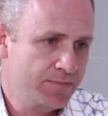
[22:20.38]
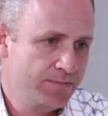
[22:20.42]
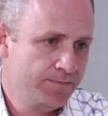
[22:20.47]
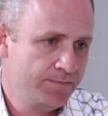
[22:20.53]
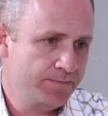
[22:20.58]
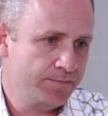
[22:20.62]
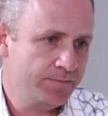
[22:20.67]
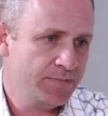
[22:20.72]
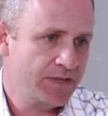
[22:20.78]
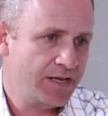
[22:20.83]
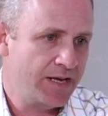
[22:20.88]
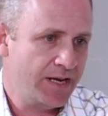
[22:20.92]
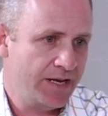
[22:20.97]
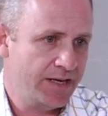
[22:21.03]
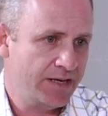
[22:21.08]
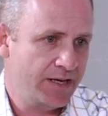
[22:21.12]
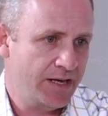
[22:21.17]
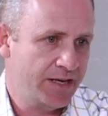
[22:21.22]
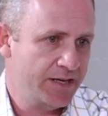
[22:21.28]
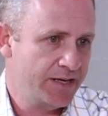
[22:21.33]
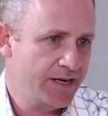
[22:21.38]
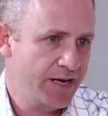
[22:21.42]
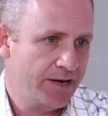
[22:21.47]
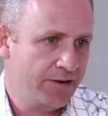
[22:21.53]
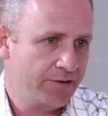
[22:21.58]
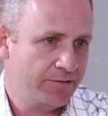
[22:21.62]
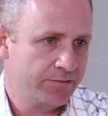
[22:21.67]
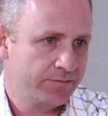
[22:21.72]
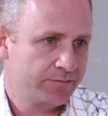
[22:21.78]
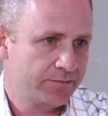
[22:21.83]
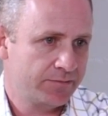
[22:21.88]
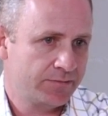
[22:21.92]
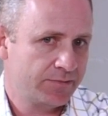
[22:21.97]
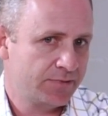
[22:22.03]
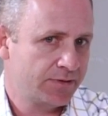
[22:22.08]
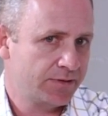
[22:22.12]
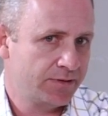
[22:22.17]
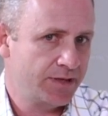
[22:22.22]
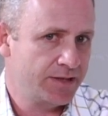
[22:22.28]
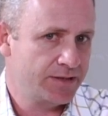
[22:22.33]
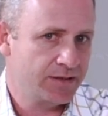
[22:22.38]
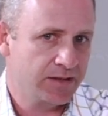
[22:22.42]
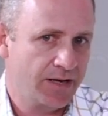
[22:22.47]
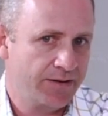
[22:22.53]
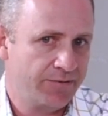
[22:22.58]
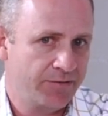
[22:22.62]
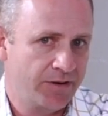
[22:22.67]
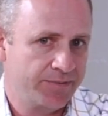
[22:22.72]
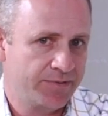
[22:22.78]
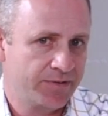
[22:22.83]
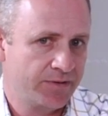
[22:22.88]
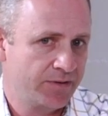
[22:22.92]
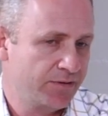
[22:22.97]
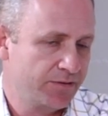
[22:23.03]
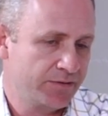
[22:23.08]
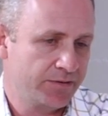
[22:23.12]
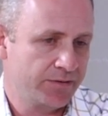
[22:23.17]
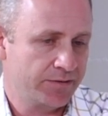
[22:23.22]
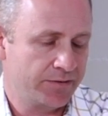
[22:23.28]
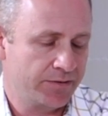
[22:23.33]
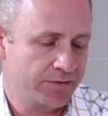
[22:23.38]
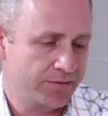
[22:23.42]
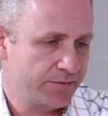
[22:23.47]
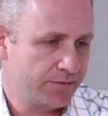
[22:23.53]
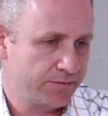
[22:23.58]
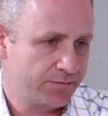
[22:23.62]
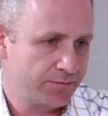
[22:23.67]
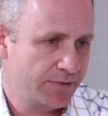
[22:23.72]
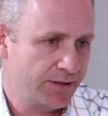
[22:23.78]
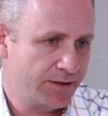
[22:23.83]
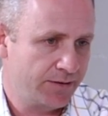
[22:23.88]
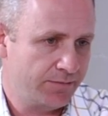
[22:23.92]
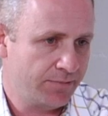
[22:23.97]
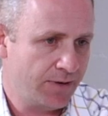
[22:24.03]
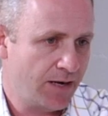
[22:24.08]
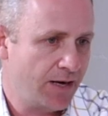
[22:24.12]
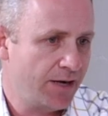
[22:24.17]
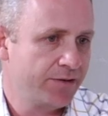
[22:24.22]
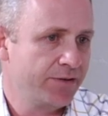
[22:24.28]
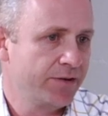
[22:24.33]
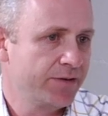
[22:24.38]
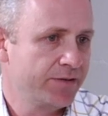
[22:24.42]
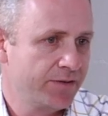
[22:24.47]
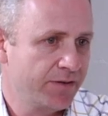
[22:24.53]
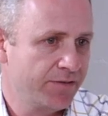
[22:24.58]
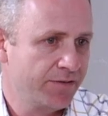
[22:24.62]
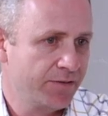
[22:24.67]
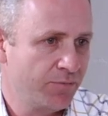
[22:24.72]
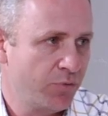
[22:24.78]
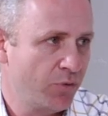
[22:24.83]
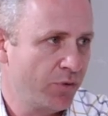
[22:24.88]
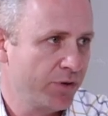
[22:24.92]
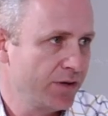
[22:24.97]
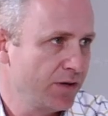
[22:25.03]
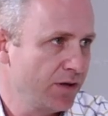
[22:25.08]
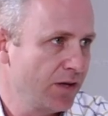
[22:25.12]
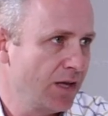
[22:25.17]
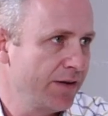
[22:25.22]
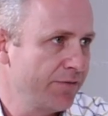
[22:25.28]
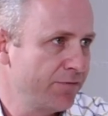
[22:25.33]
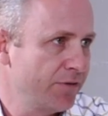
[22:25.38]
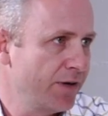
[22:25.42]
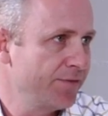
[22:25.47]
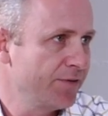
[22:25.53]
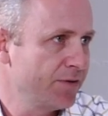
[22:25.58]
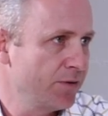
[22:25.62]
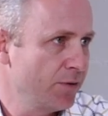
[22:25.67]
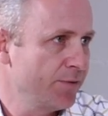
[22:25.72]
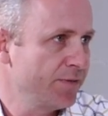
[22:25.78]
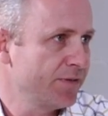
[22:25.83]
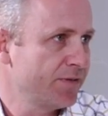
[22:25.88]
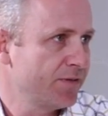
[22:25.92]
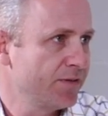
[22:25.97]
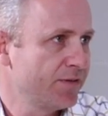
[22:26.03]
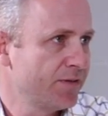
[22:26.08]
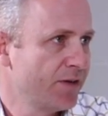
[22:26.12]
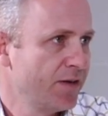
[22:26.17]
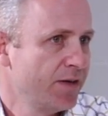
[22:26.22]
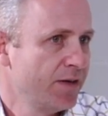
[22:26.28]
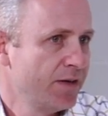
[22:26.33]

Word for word: and, and now, these live web, there's, there's you know, hundreds of important live web services